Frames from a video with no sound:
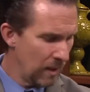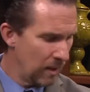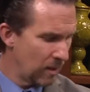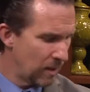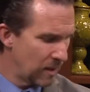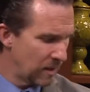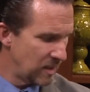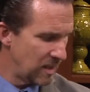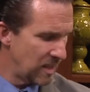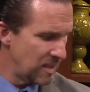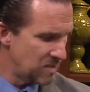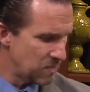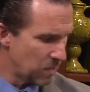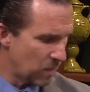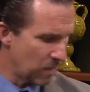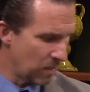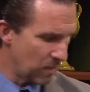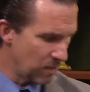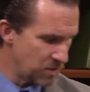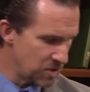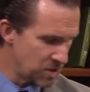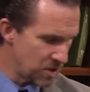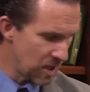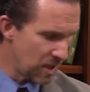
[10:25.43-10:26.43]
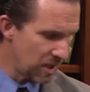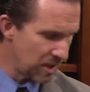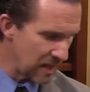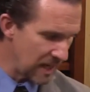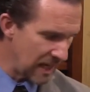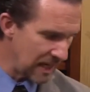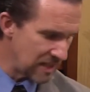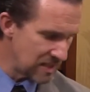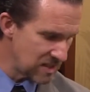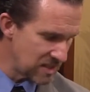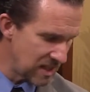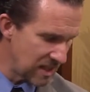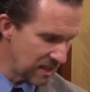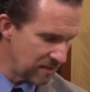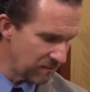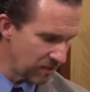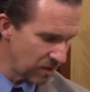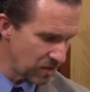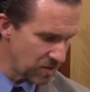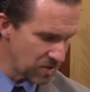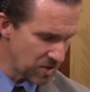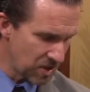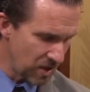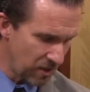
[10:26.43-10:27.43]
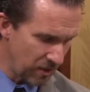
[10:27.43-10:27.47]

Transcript: Look at these words, John 19, verse